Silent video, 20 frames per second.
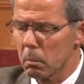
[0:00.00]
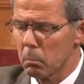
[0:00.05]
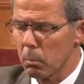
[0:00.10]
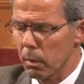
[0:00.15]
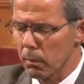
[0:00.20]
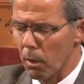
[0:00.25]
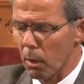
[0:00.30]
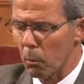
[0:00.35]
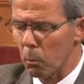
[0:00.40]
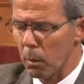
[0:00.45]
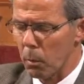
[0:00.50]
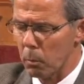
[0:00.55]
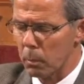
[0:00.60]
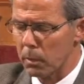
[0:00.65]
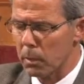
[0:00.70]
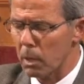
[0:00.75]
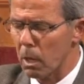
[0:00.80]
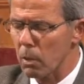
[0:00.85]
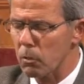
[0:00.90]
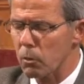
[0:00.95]
But that we
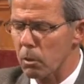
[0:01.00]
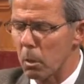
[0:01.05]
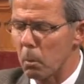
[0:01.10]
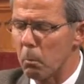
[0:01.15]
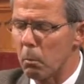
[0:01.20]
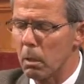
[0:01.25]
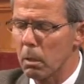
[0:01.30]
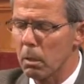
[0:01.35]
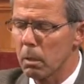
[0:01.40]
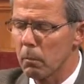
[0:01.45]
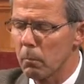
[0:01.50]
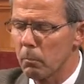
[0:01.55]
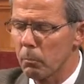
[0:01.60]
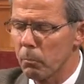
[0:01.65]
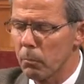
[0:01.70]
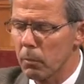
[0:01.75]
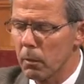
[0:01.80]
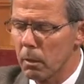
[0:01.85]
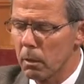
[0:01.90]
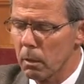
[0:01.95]
would touch him
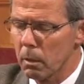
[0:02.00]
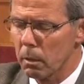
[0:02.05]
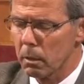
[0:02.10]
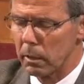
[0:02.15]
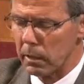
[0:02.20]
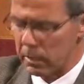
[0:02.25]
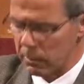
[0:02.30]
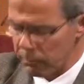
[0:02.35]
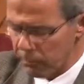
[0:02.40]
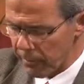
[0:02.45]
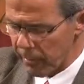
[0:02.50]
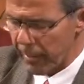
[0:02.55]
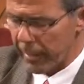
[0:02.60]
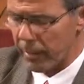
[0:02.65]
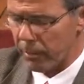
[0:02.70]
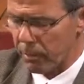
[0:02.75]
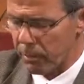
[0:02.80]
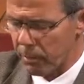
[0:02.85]
in faith,